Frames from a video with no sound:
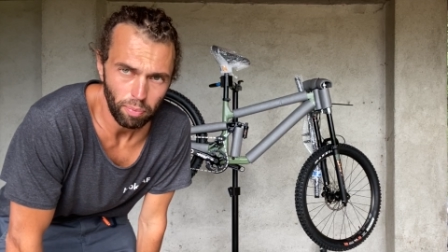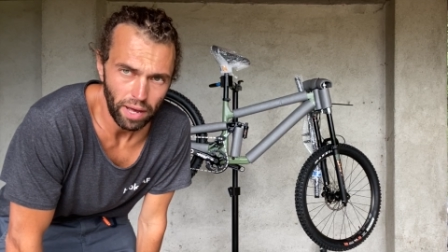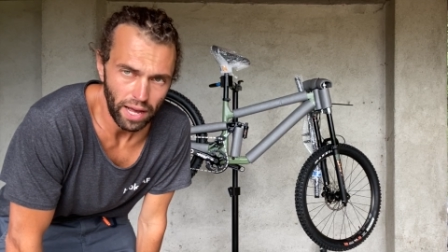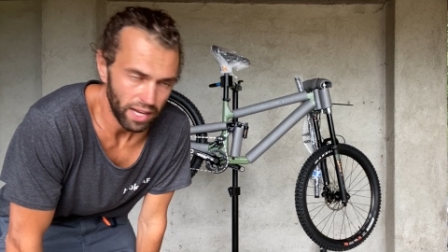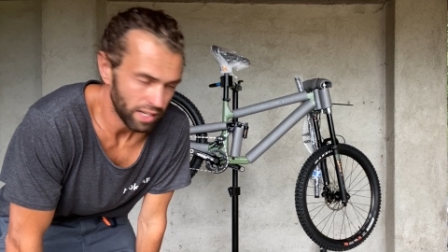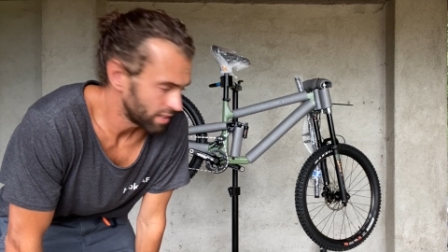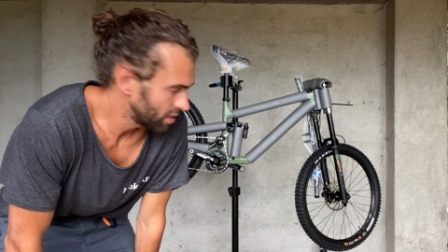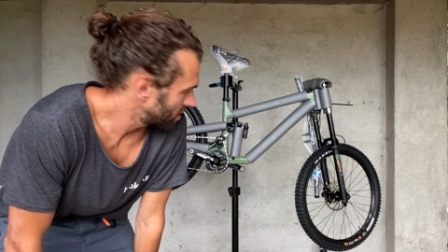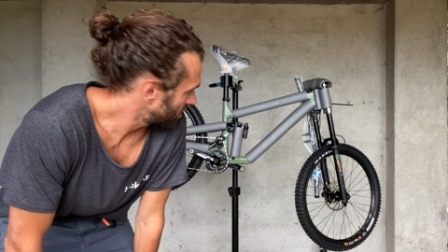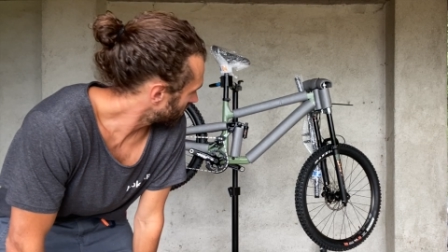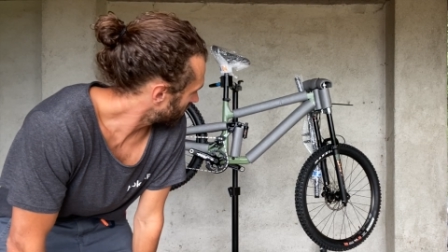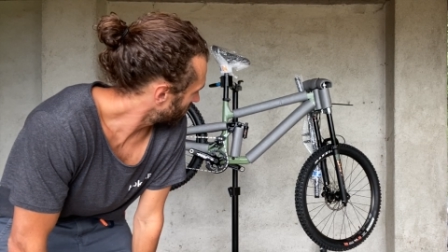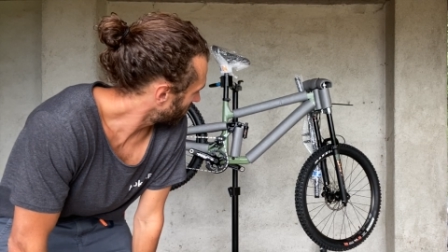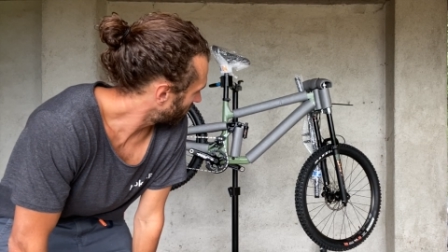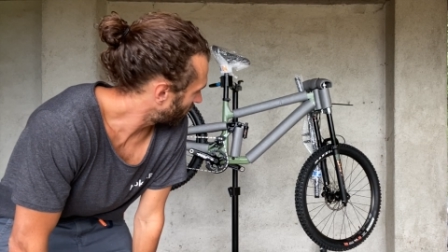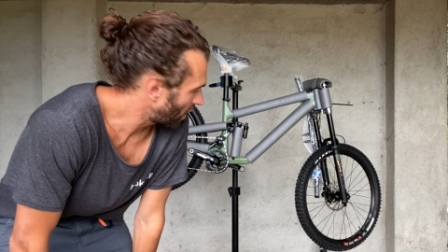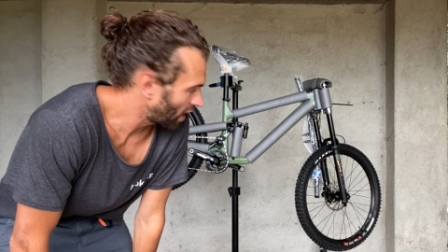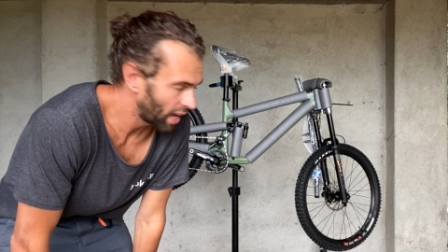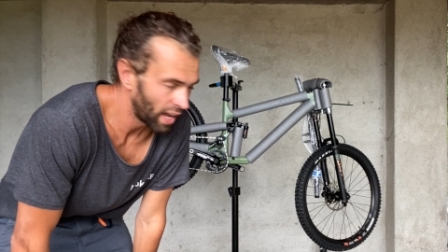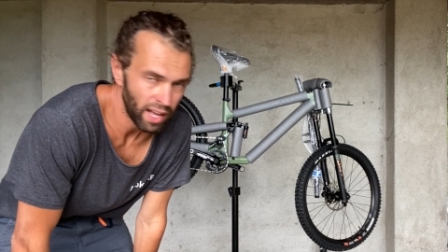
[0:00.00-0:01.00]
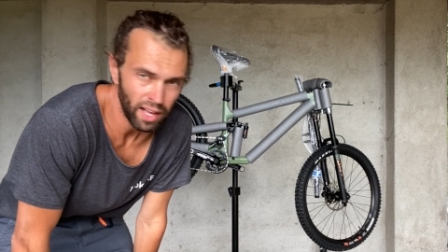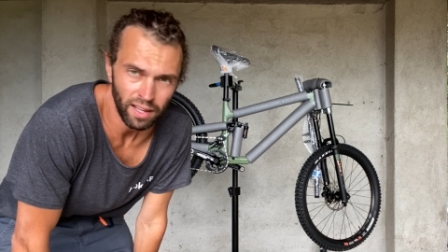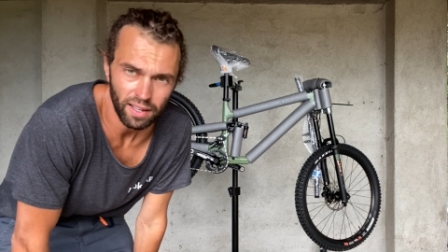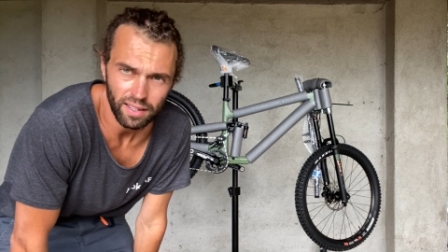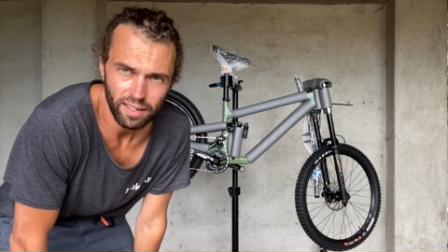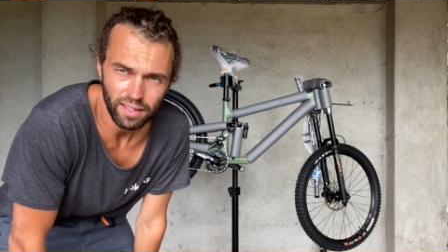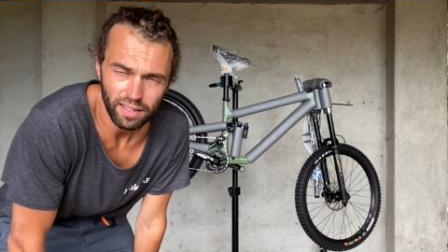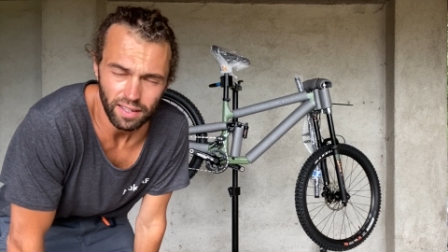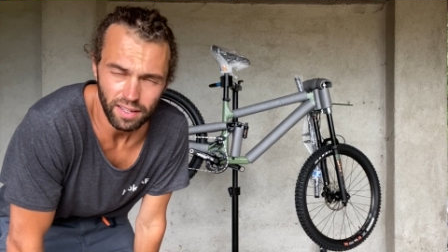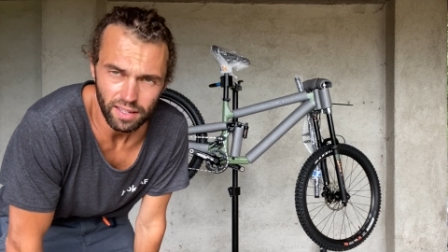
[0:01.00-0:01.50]
packed, to be fair.
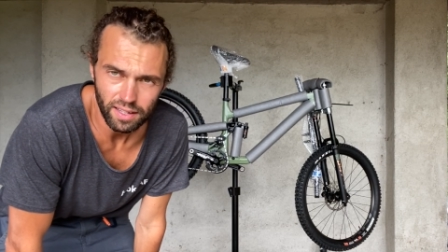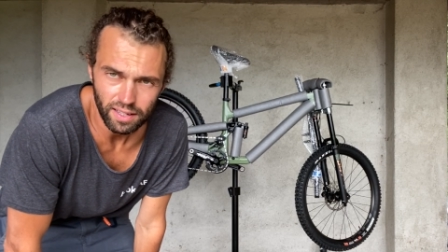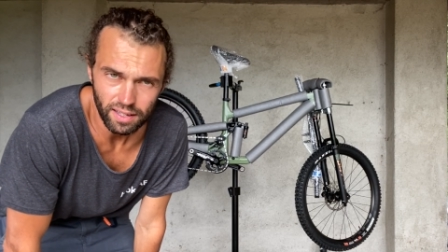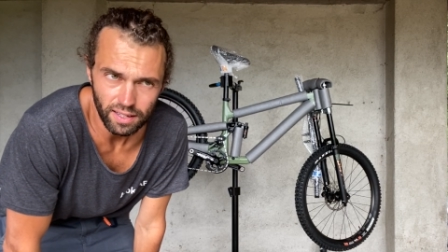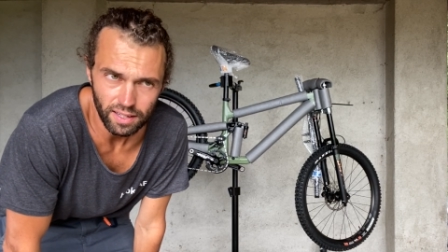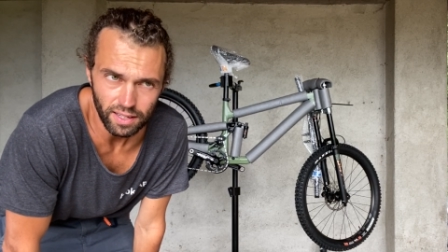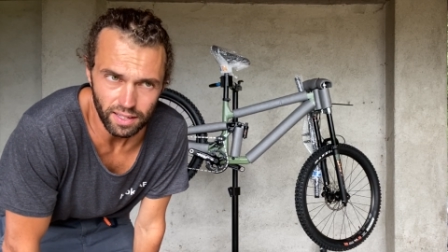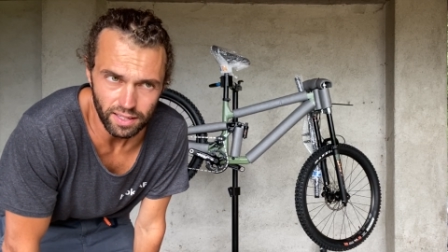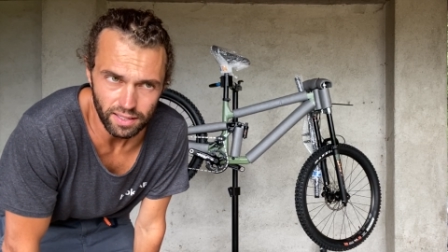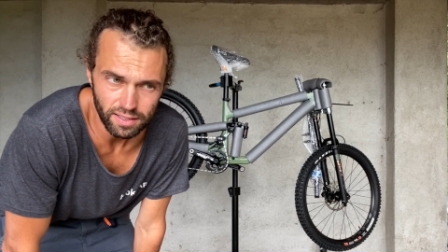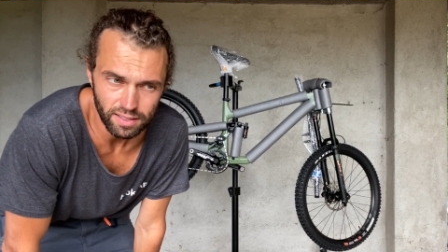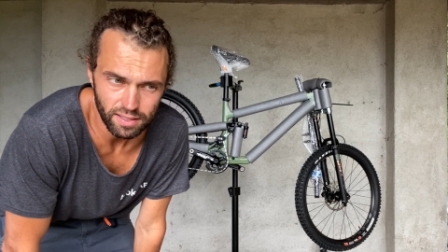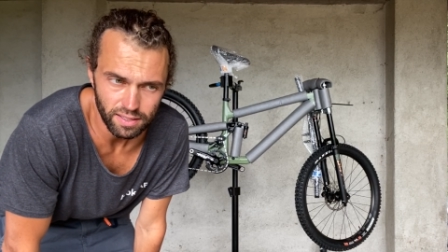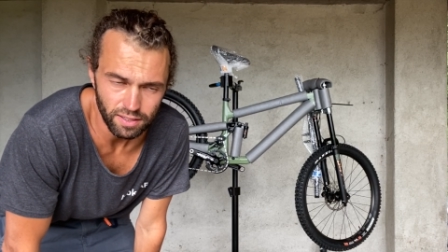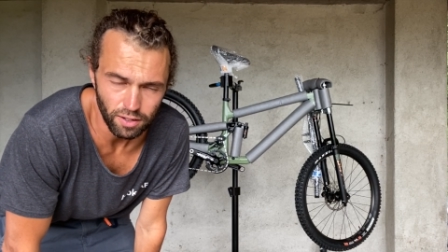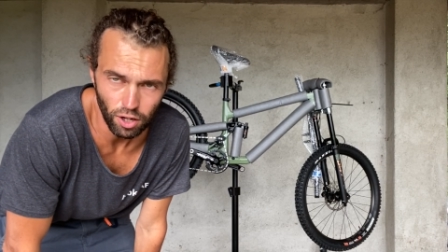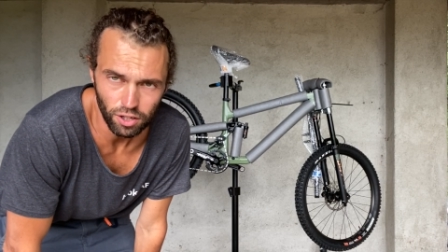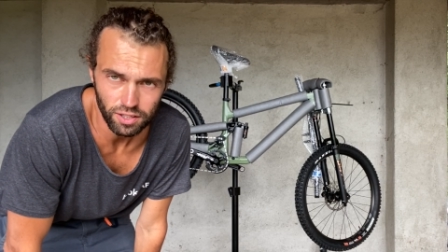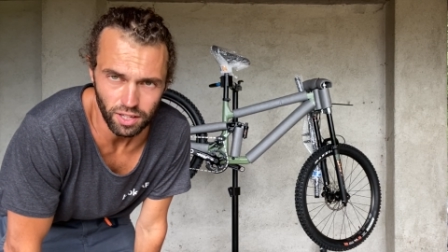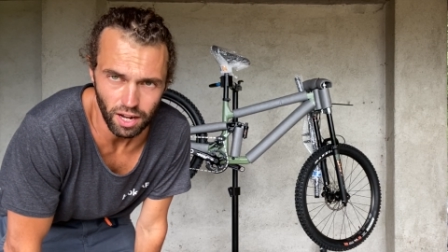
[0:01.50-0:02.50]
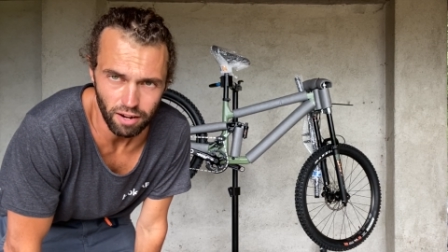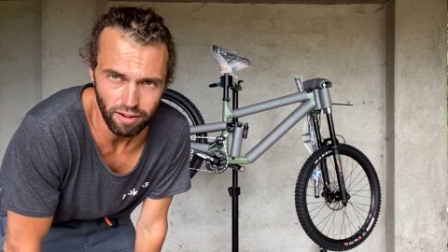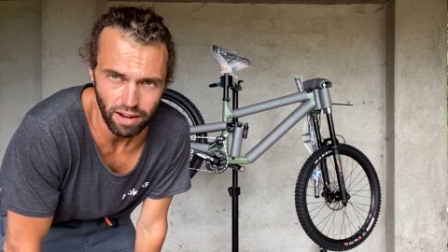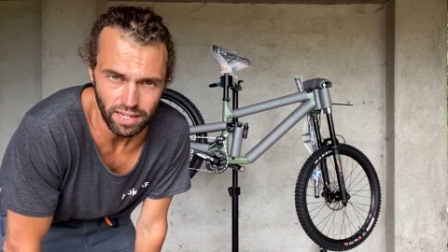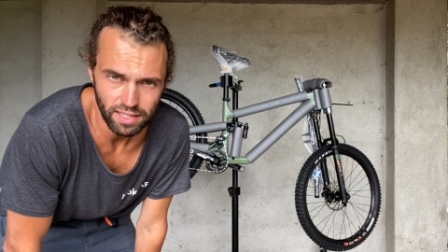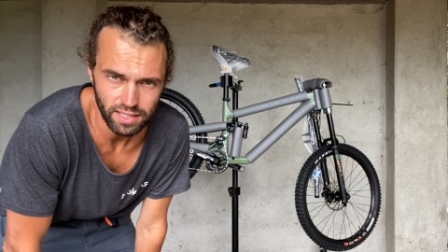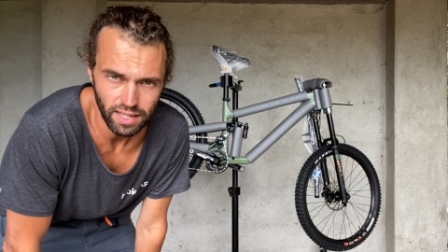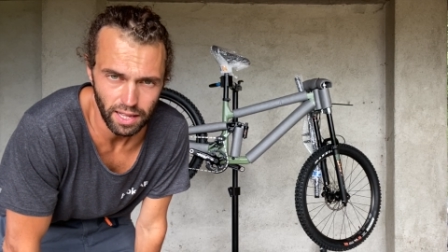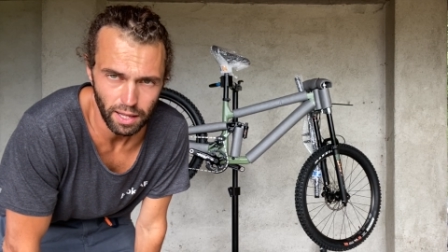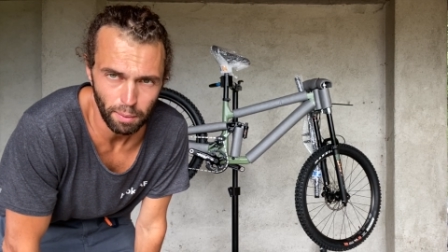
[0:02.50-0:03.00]
It's not a direct
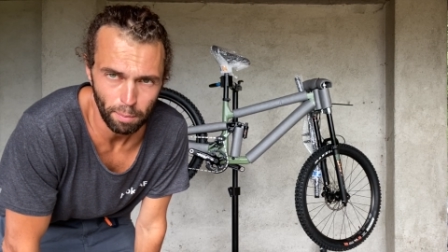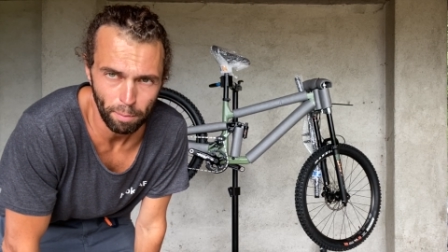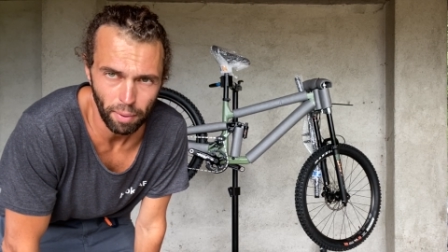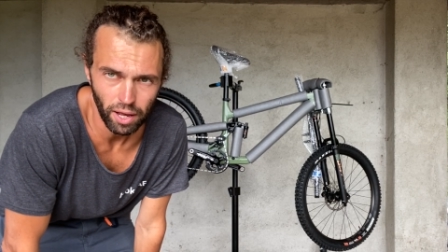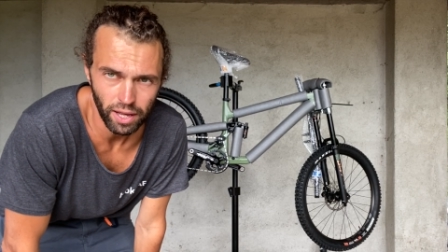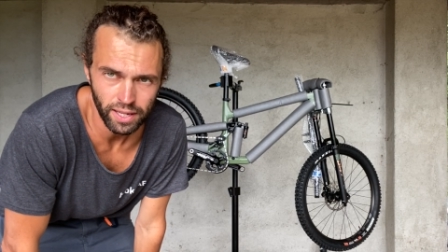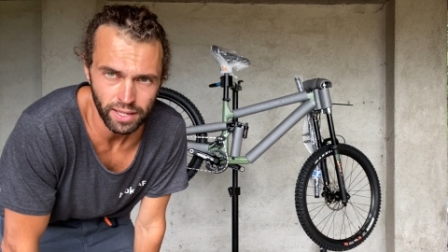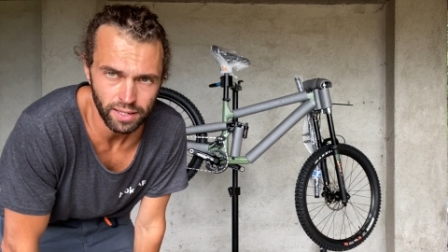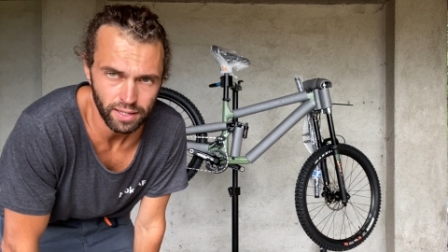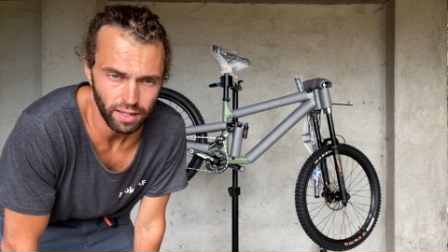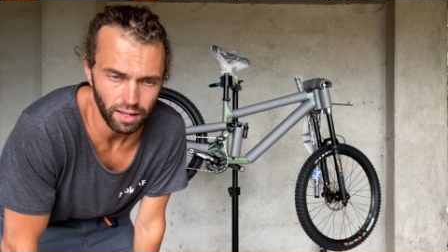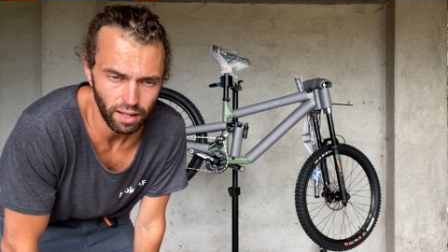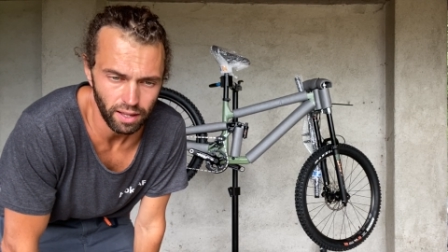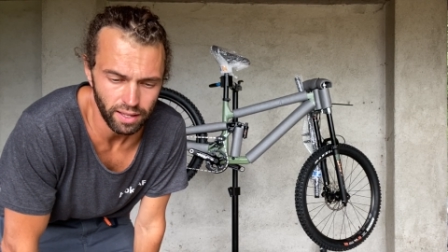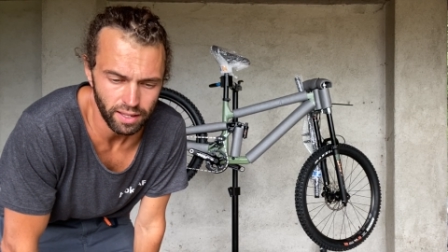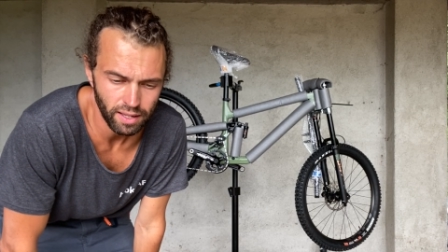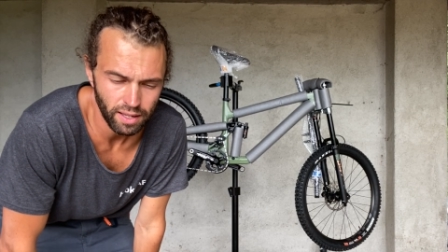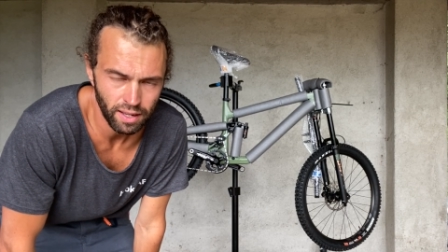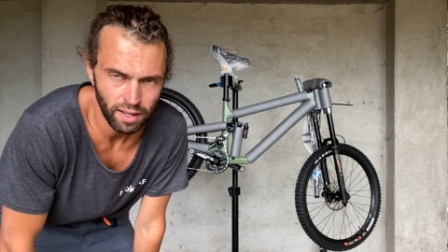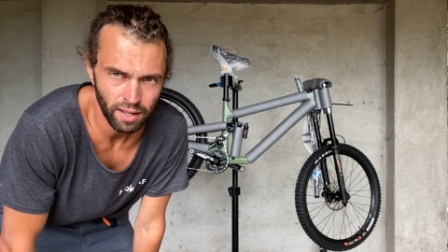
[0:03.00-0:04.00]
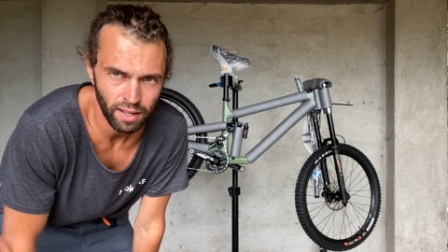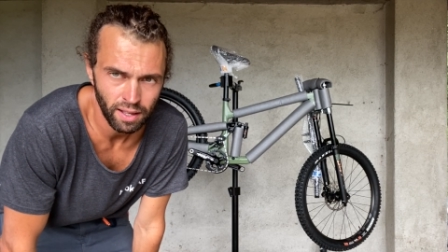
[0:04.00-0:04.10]
sale bike like